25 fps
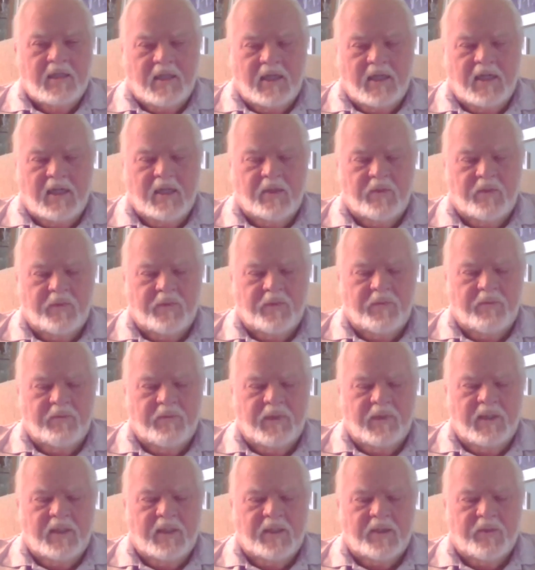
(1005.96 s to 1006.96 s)
is
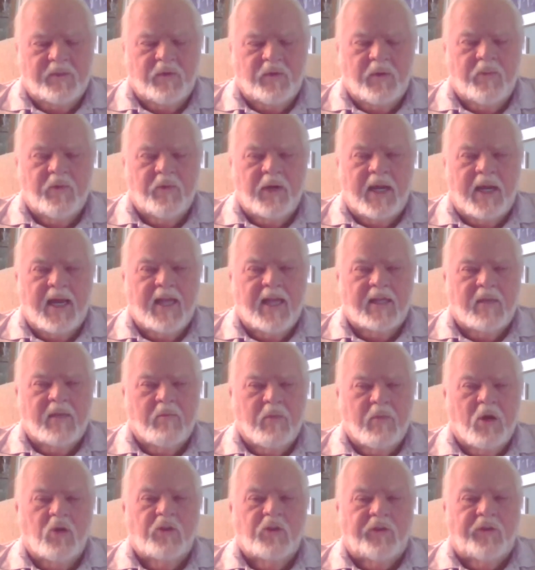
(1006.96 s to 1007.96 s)
when we had the
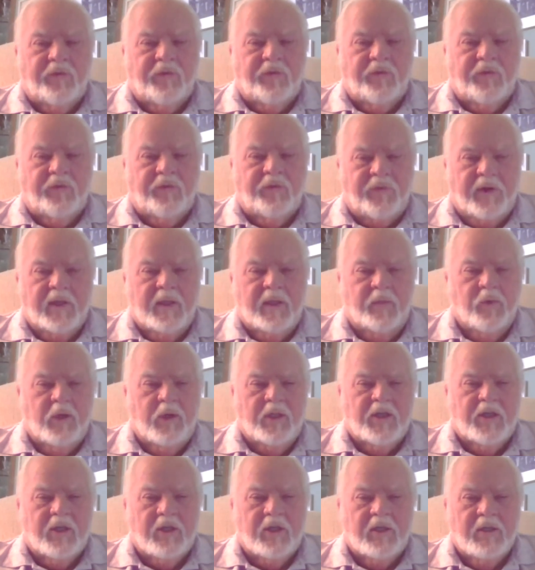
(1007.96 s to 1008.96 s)
most fun
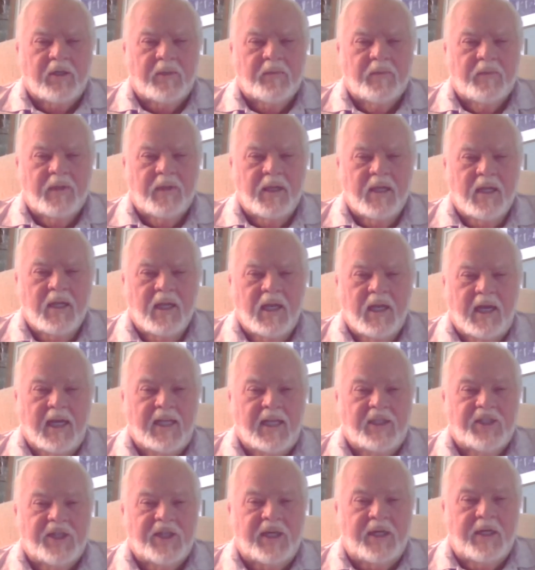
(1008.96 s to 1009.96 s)
with her. And
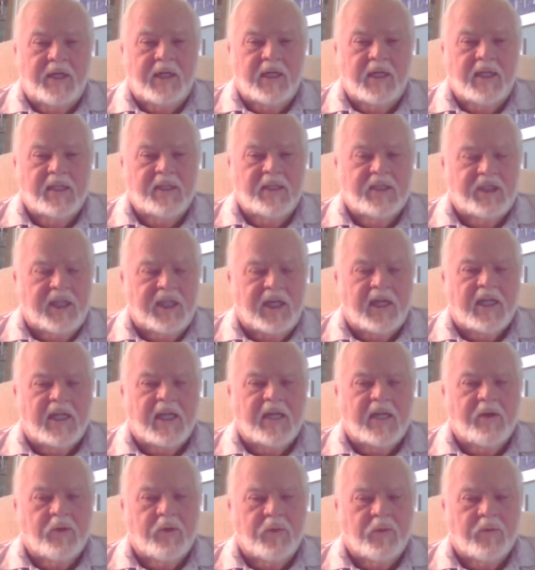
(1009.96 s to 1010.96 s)
she
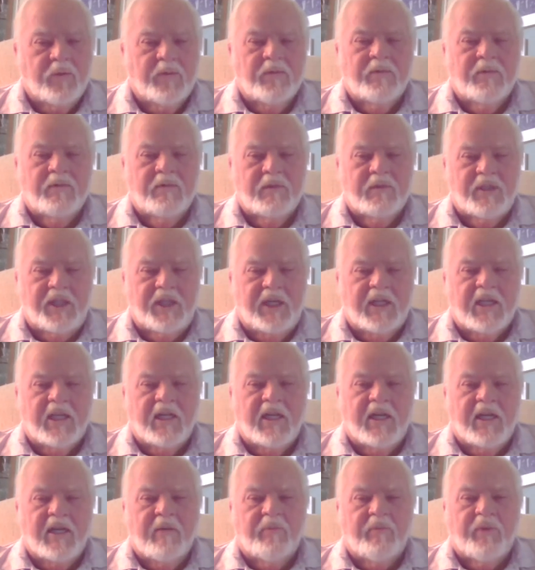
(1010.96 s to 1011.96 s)
can
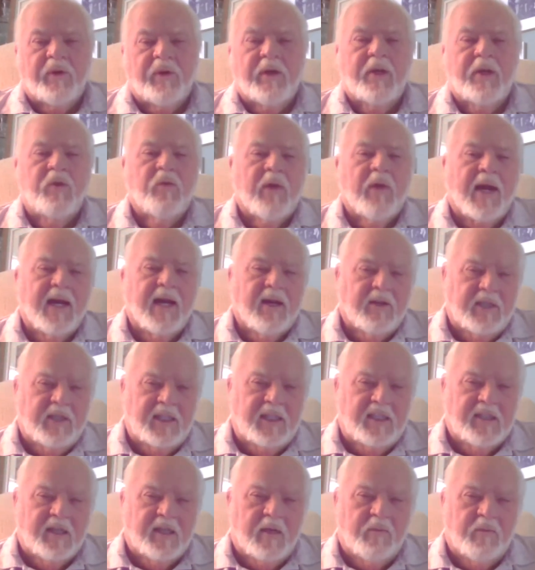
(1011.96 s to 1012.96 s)
get pretty rowdy
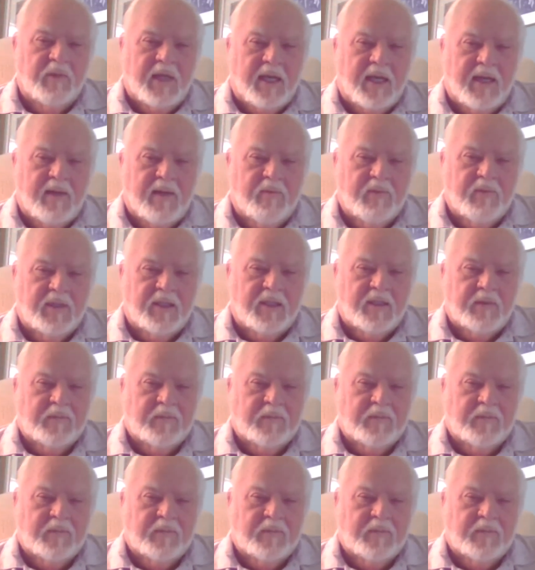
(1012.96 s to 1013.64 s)
sometimes.